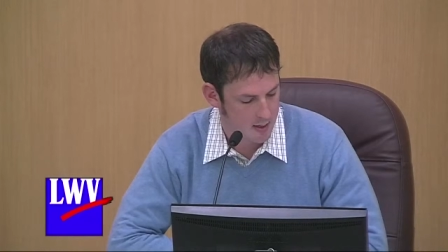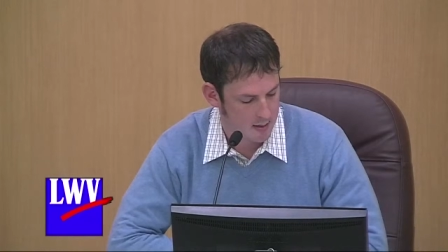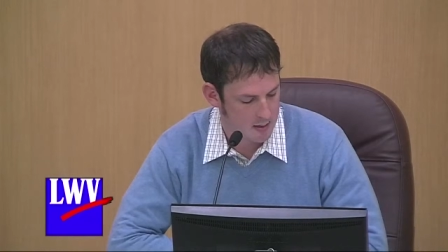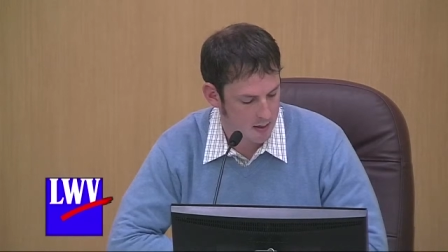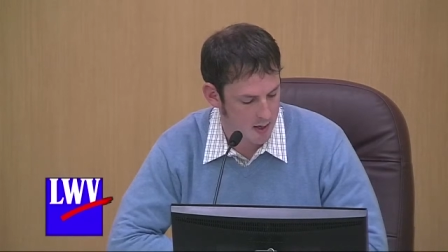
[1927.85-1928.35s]

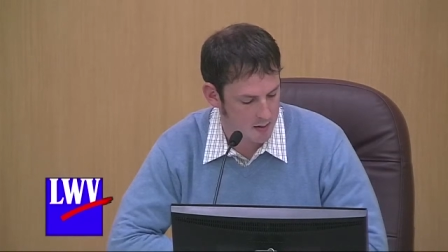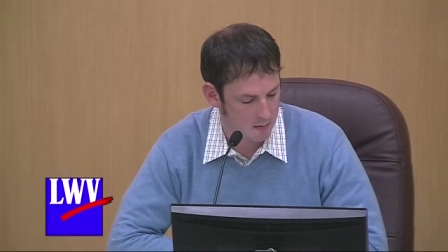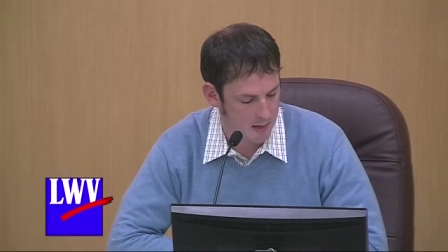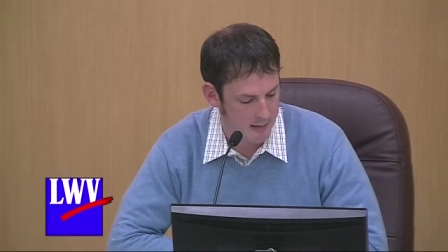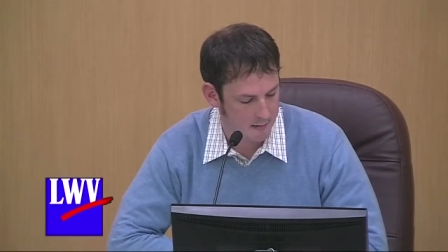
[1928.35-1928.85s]
These costs are
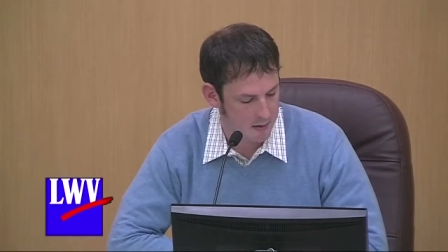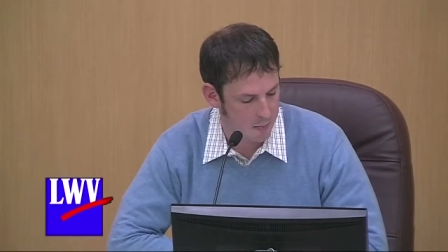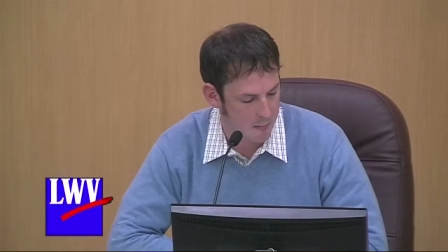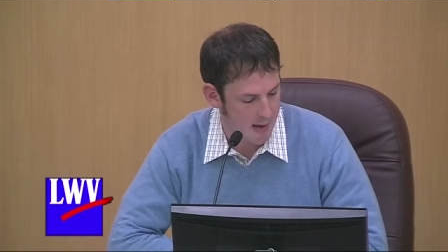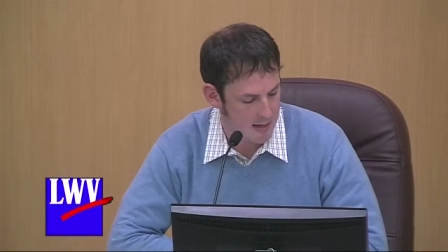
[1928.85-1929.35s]
likely to
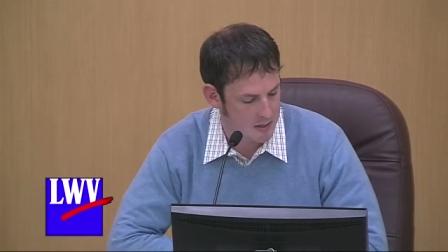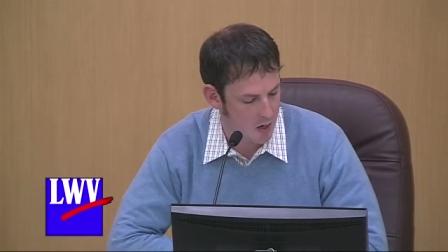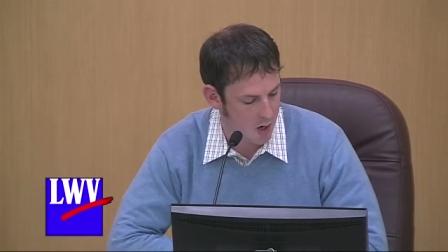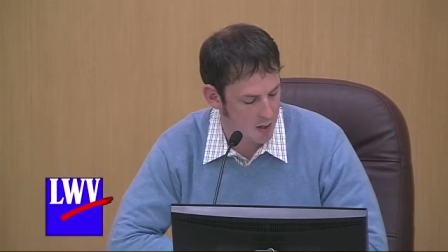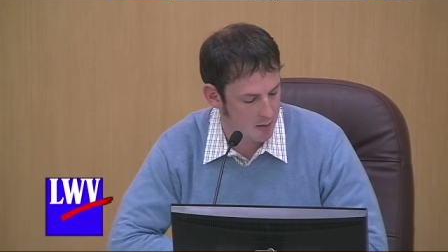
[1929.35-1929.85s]
be passed
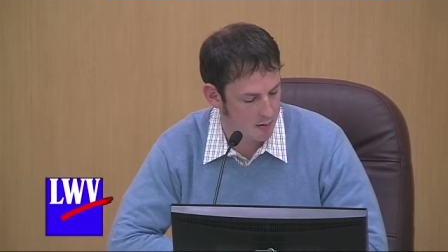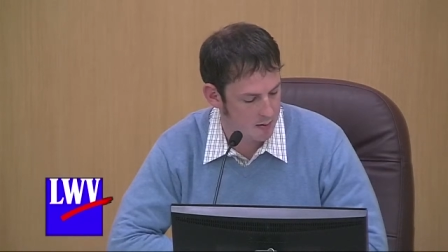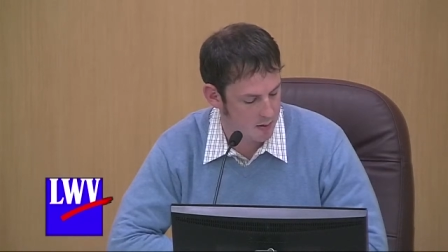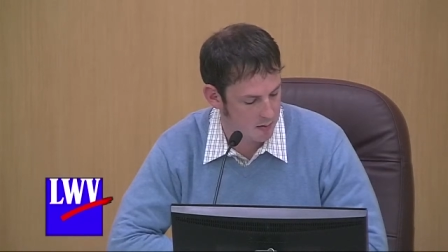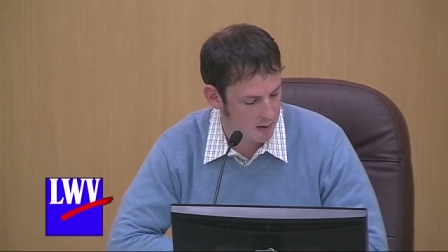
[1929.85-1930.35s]

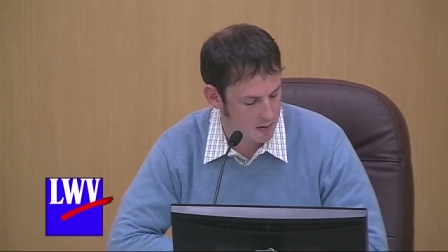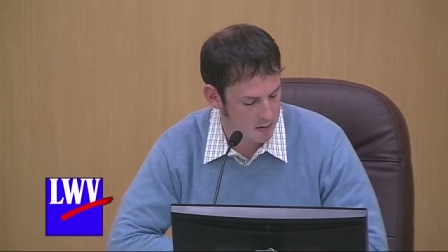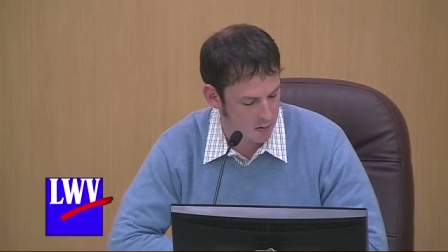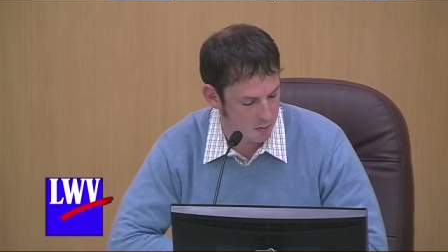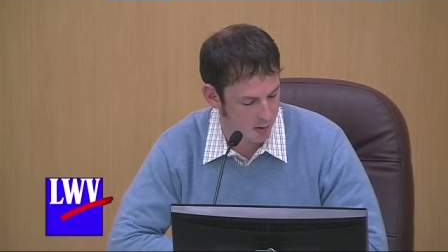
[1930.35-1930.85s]
on to the
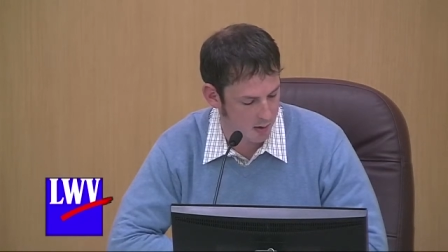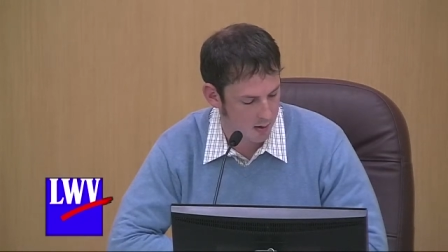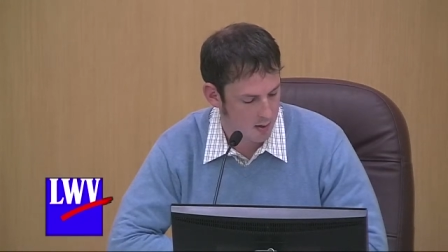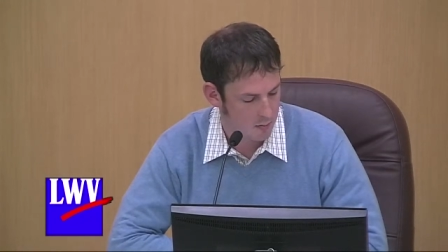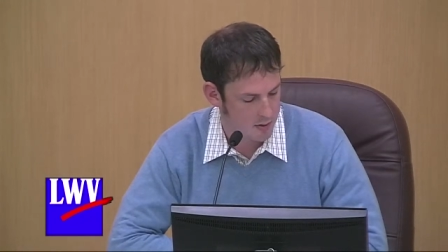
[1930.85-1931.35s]
consumer,
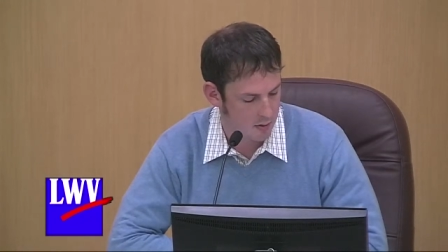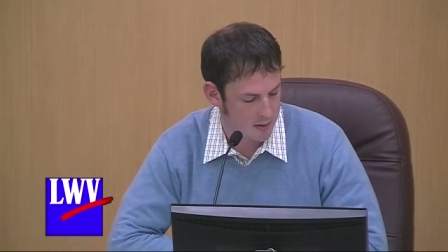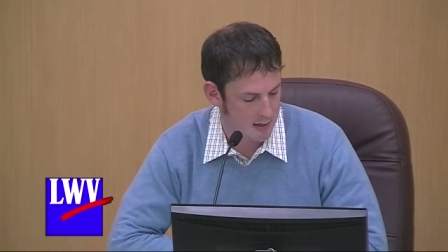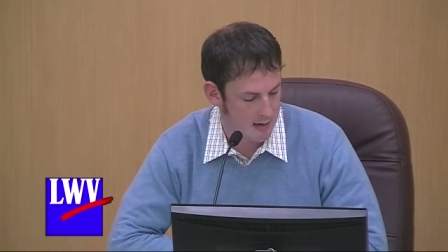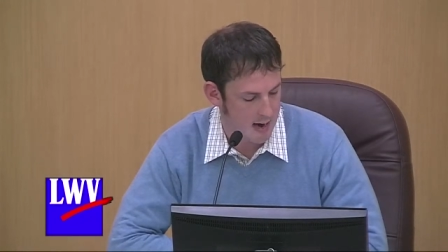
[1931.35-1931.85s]

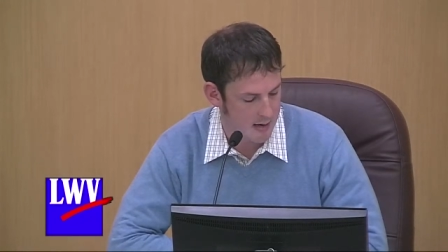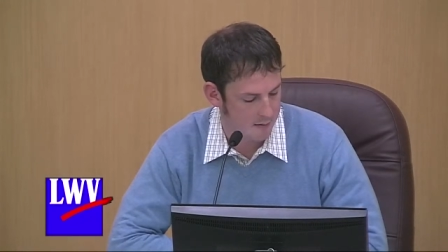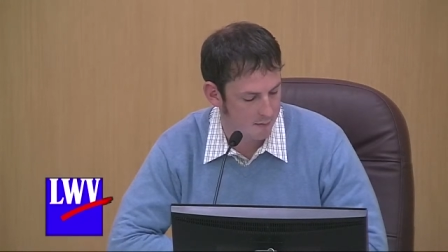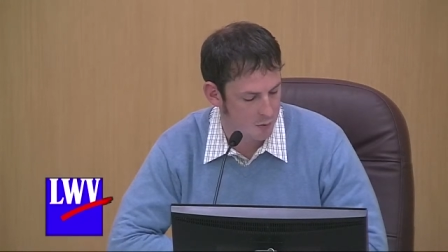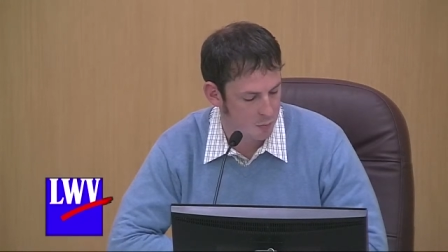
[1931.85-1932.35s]
resulting in higher
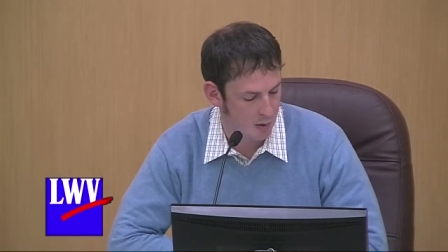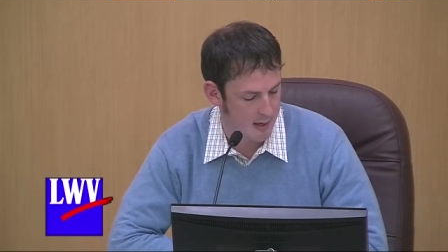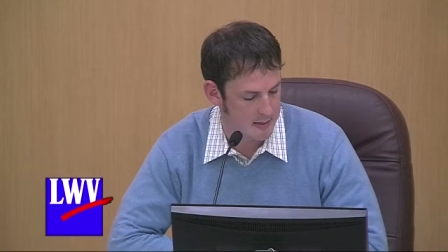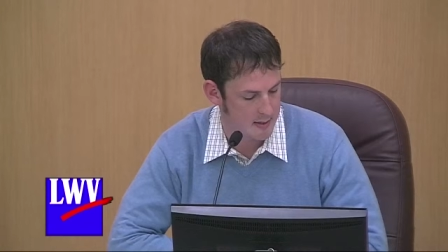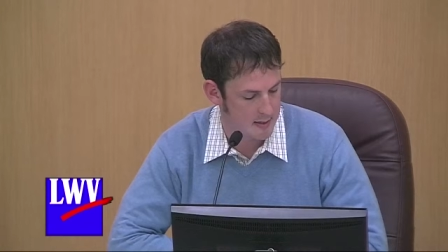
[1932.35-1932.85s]
food
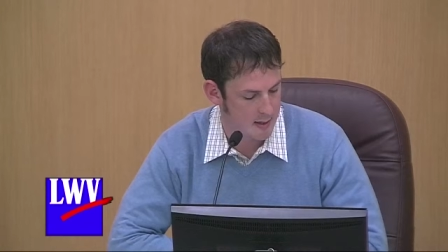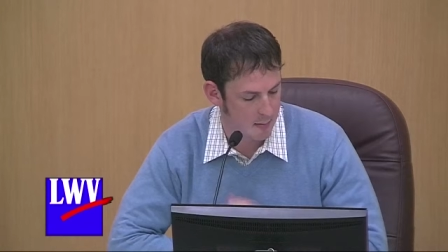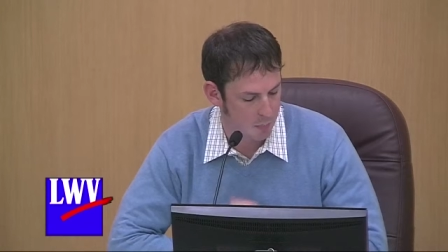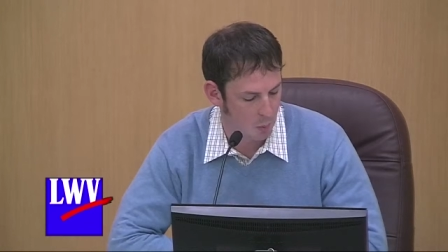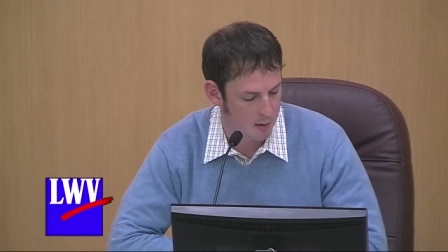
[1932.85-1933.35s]
prices.
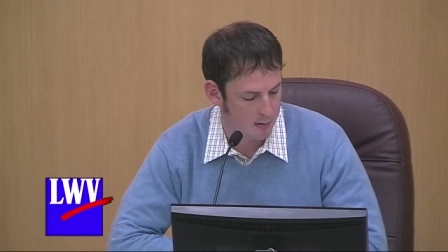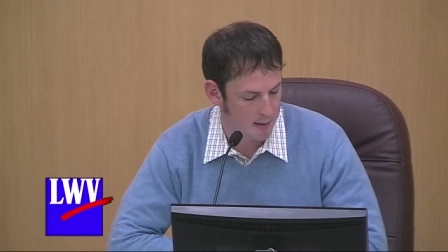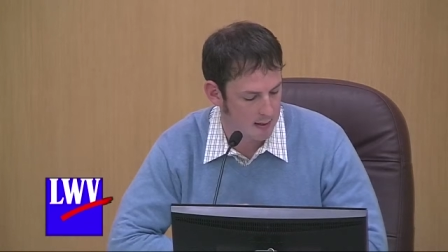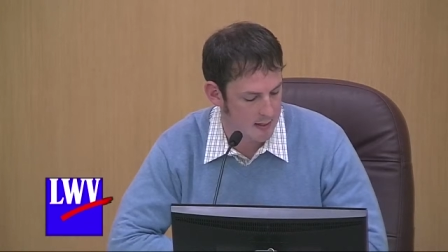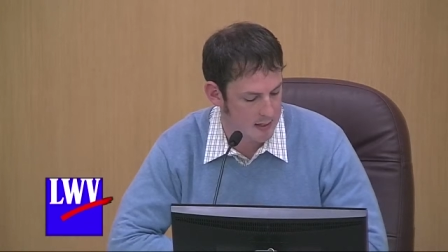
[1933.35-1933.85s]

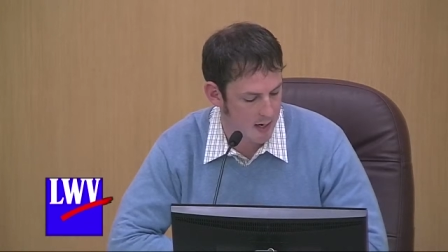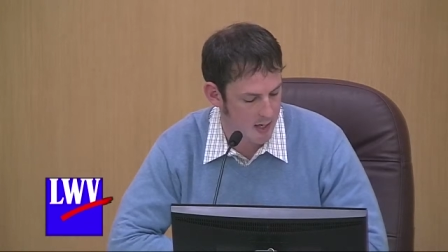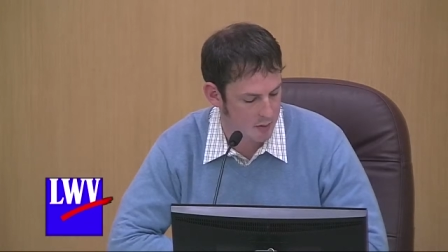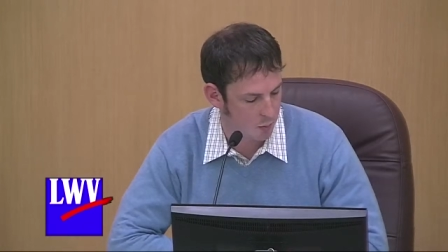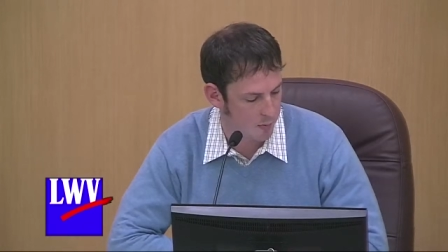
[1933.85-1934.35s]
Importantly, these
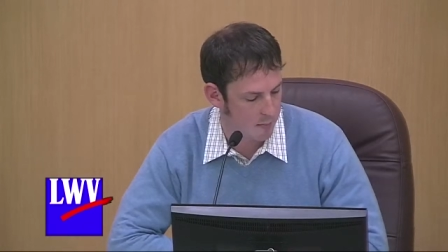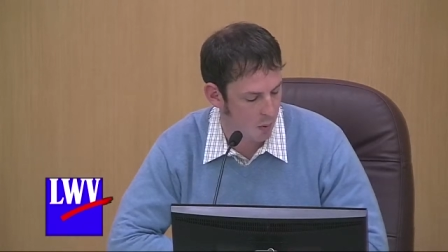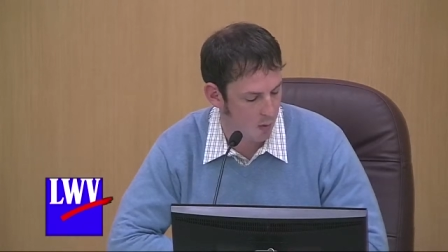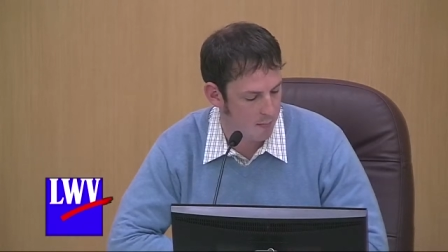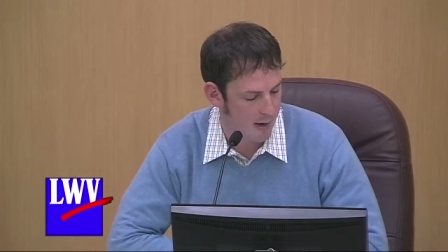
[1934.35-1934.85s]
costs will be
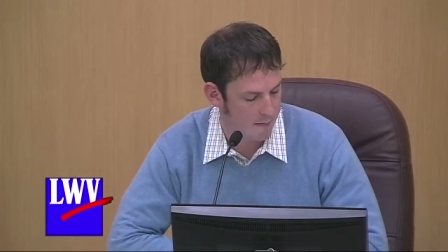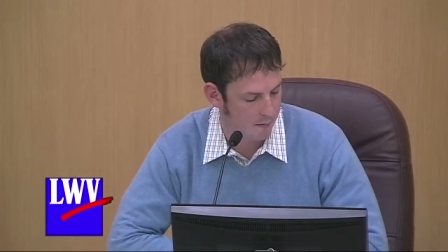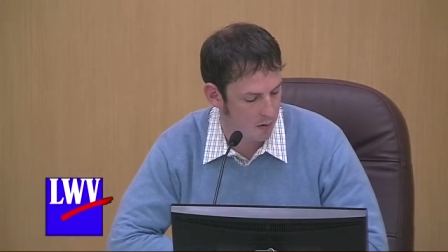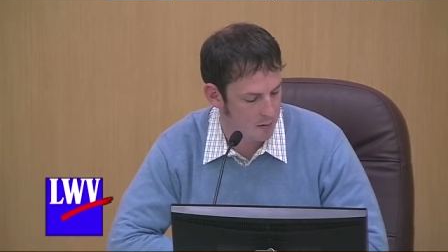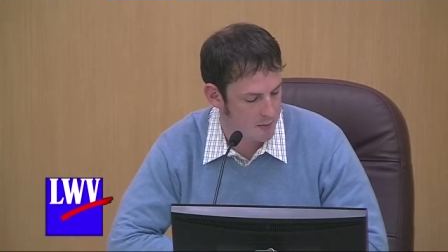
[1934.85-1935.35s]
borne by
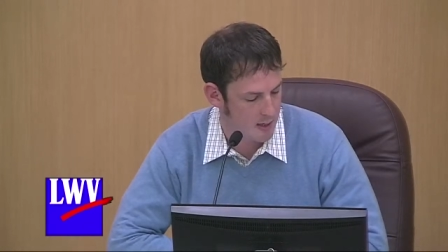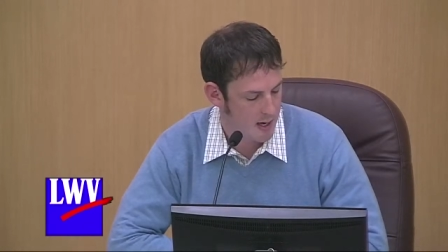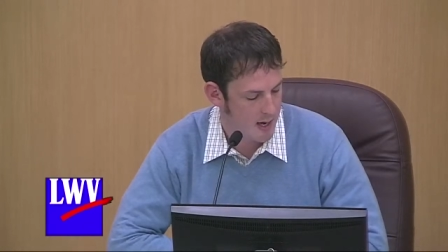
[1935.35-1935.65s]
firms